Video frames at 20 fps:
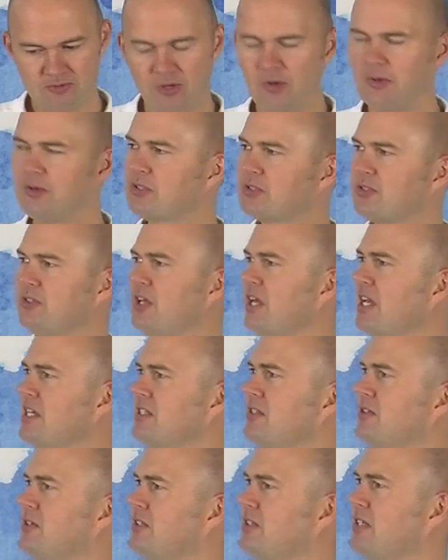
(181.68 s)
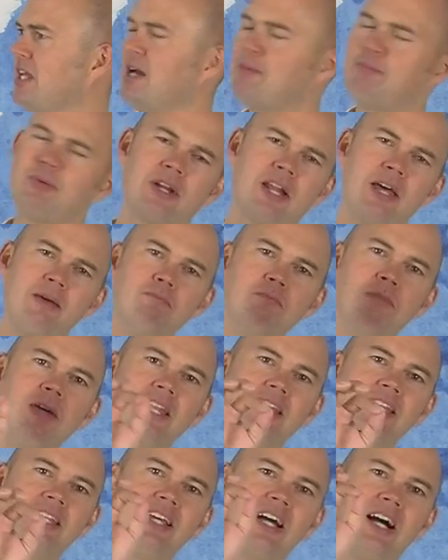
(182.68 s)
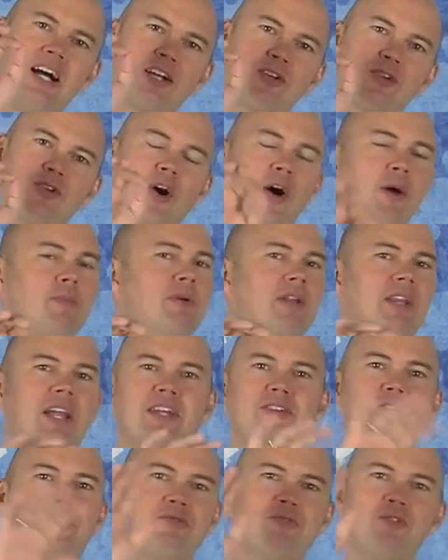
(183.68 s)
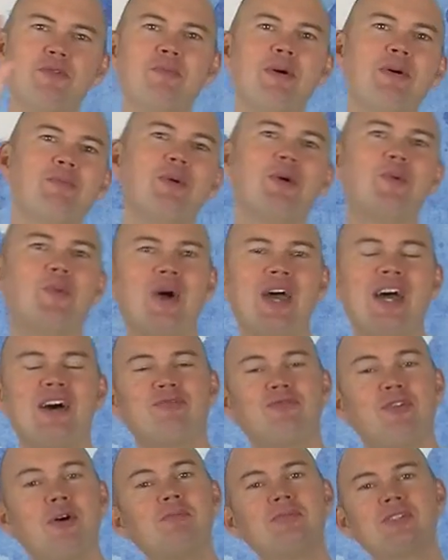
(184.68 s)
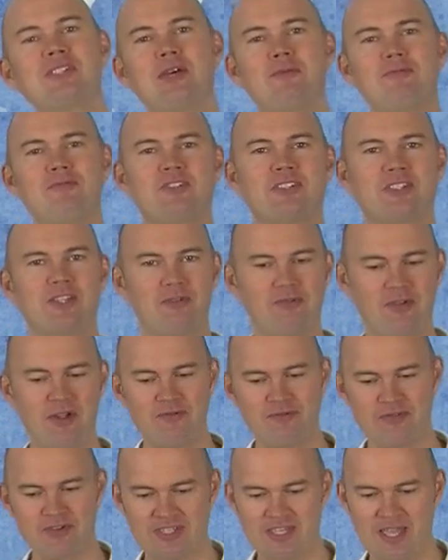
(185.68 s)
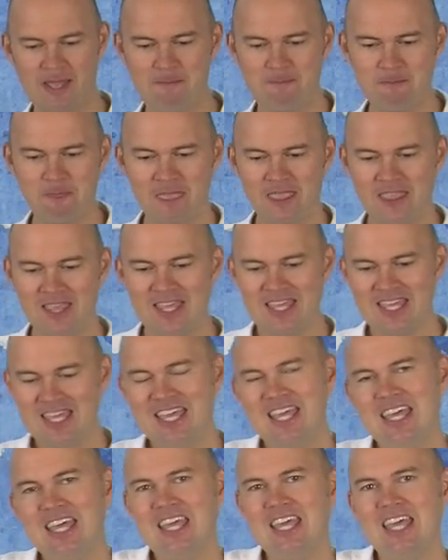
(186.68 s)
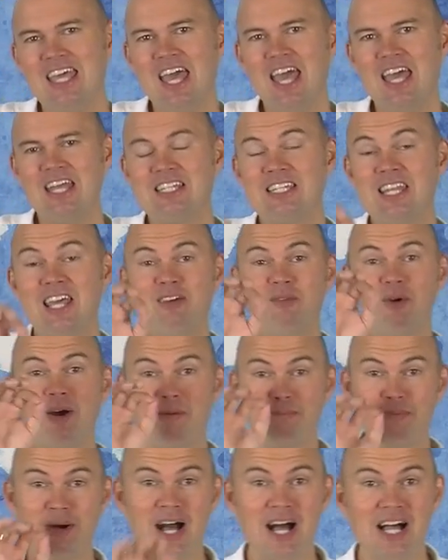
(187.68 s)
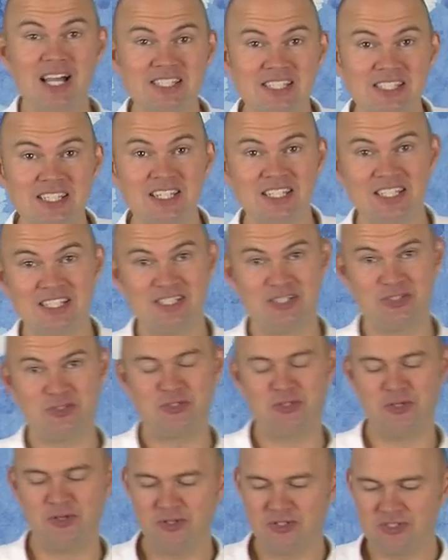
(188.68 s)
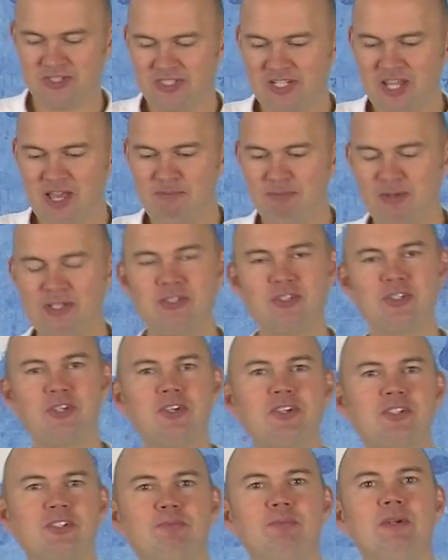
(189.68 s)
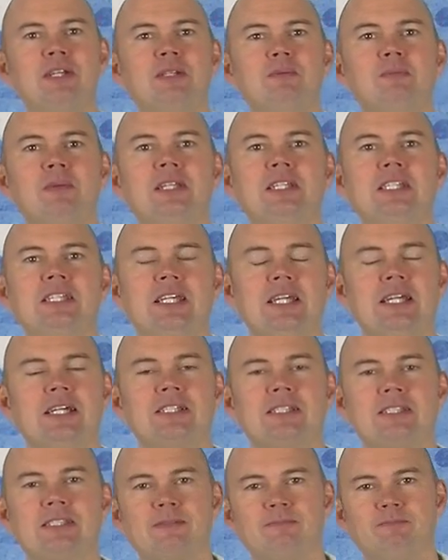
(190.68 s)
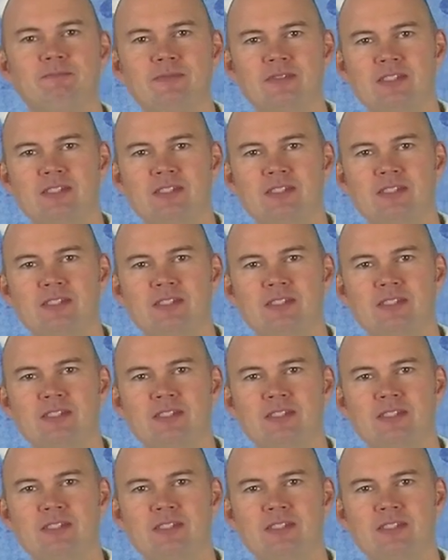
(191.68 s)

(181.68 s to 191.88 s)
No, it was actually not there, but I met a couple, I don't remember where, from South Africa. And they were a pastor in a church, and they have been in church many, many years.